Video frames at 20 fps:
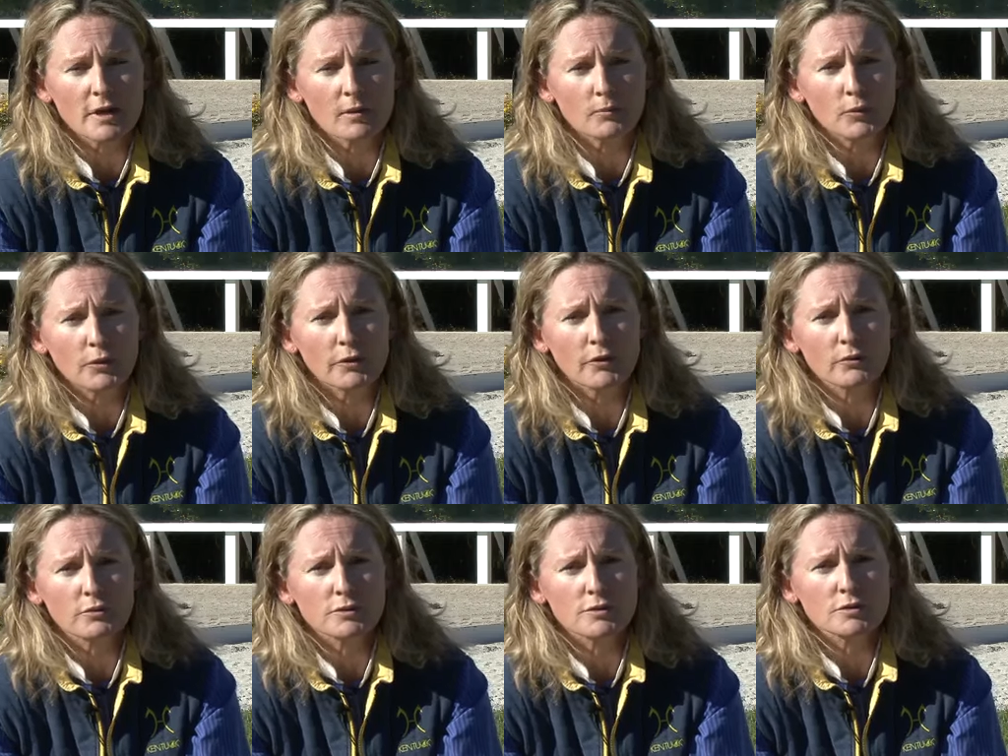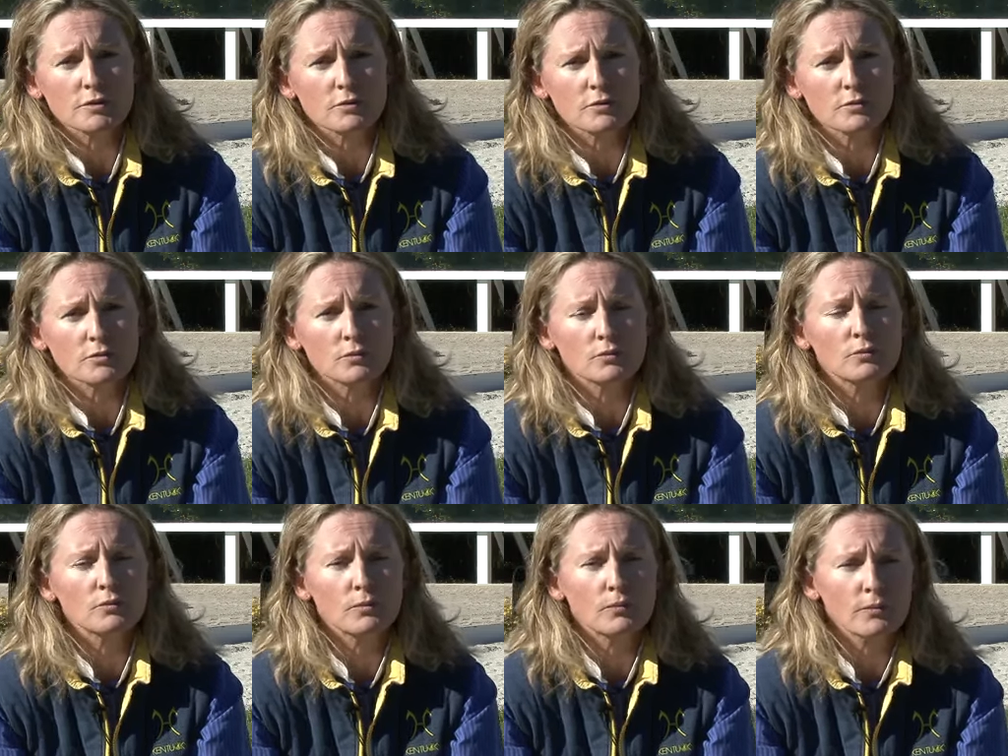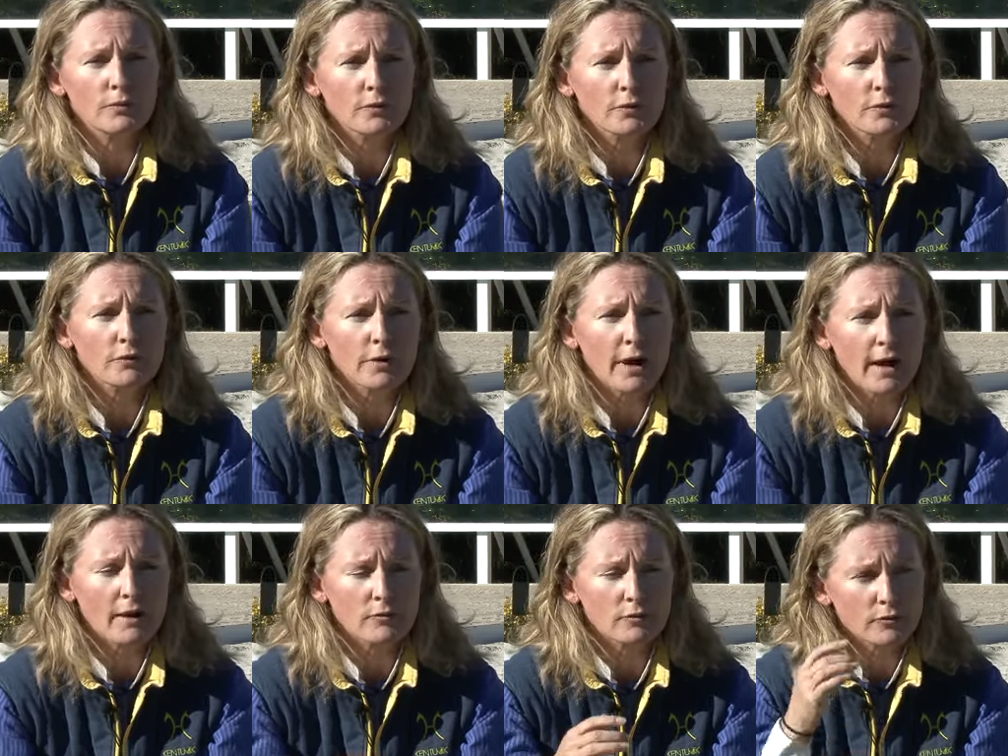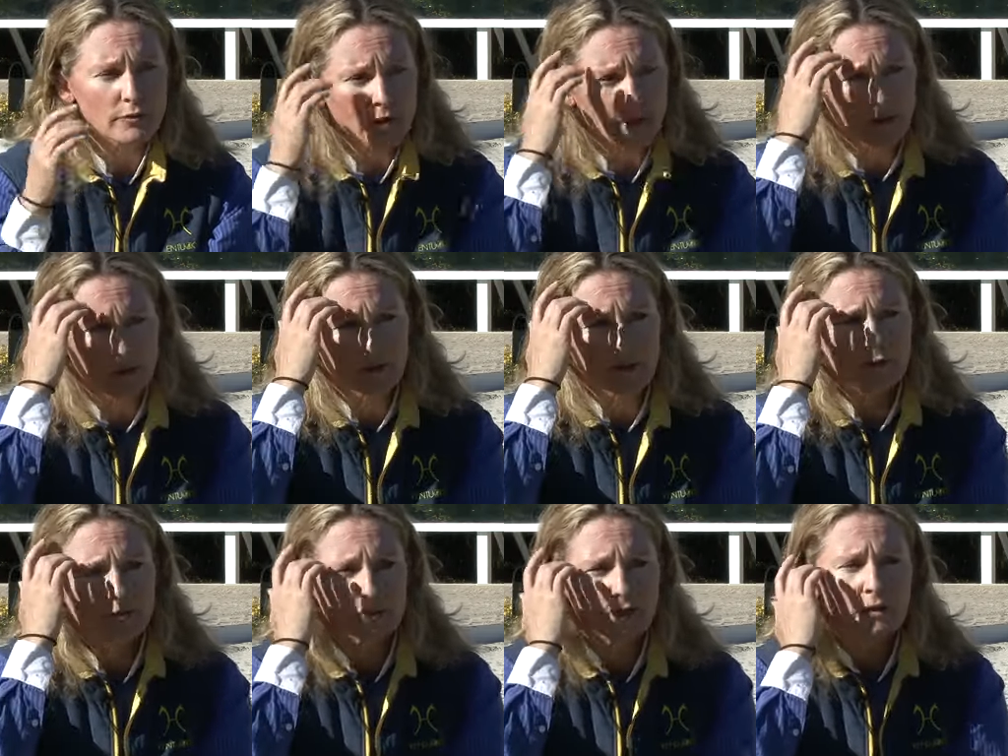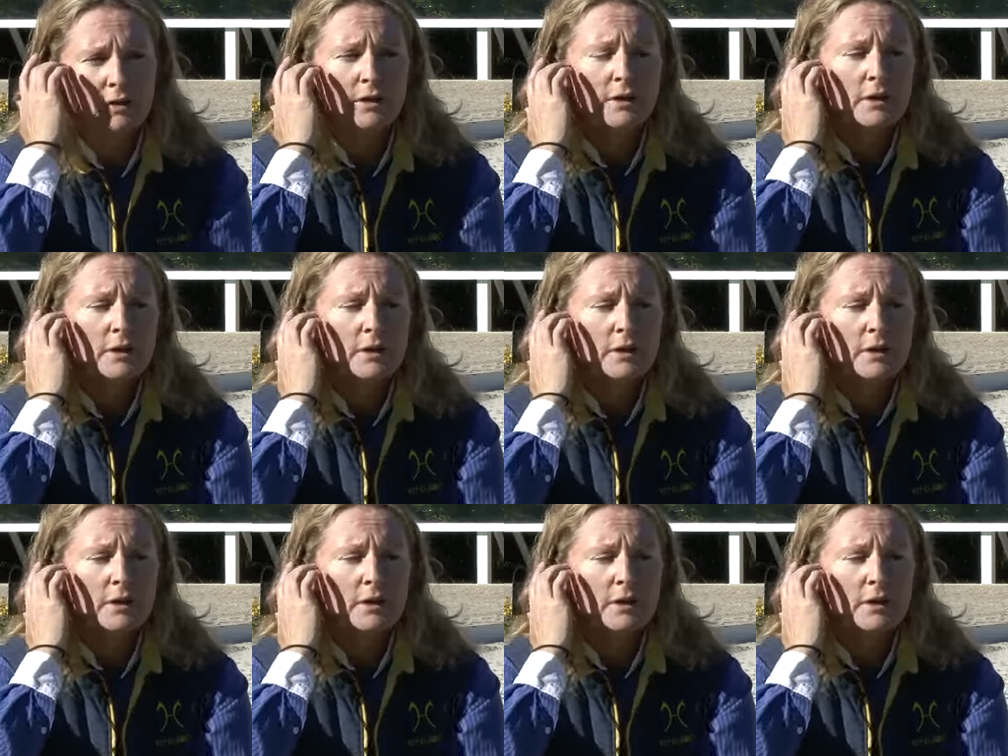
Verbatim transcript: top of those two ground rails.